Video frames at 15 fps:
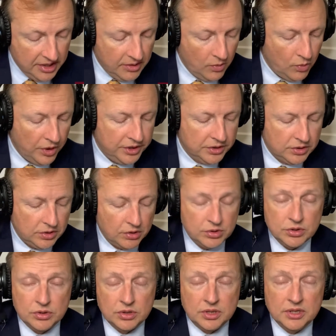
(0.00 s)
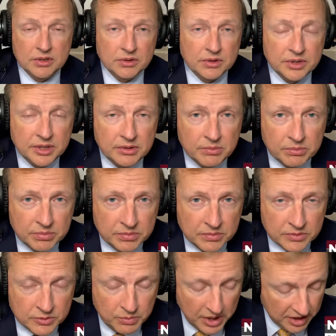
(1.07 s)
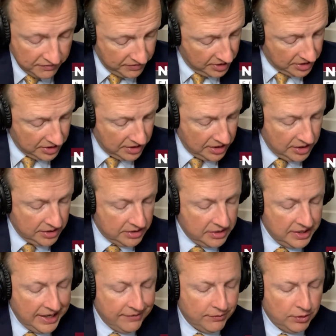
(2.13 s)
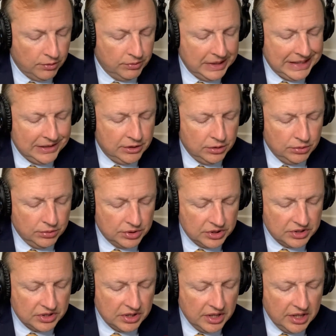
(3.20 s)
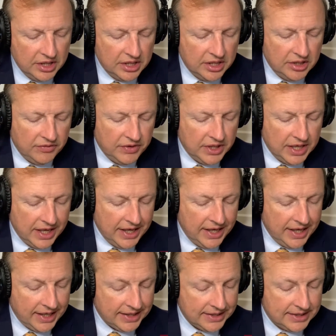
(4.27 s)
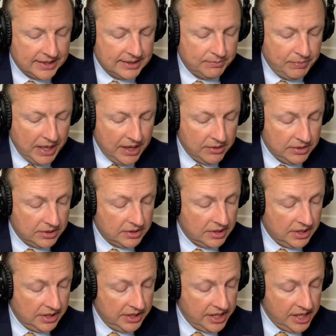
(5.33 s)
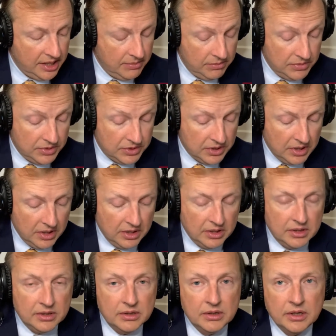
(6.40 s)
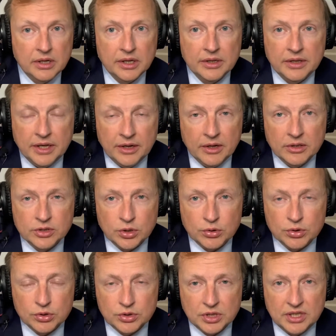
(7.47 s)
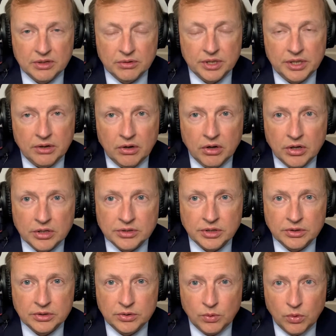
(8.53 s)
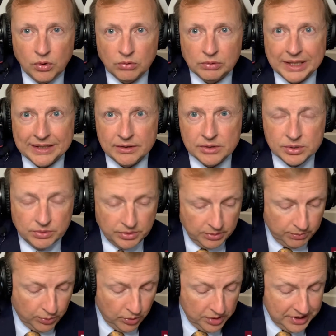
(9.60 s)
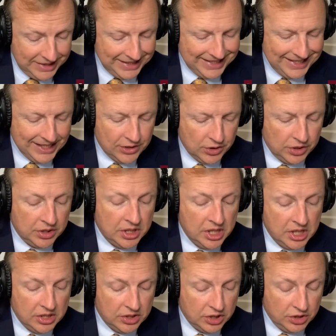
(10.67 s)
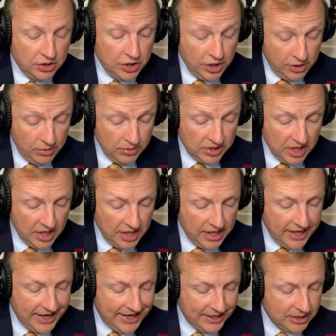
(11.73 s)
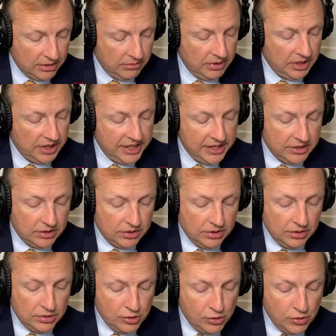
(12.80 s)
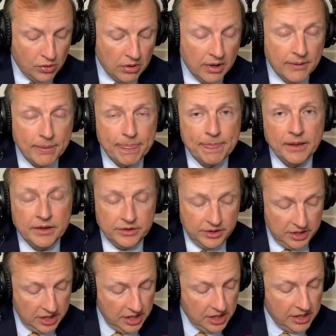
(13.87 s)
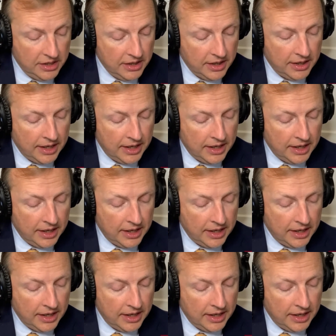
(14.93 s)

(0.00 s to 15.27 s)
One's Social Security benefits is never reduced if an ex-spouse claims their Social Security on your record. So an important distinction to note as it relates to the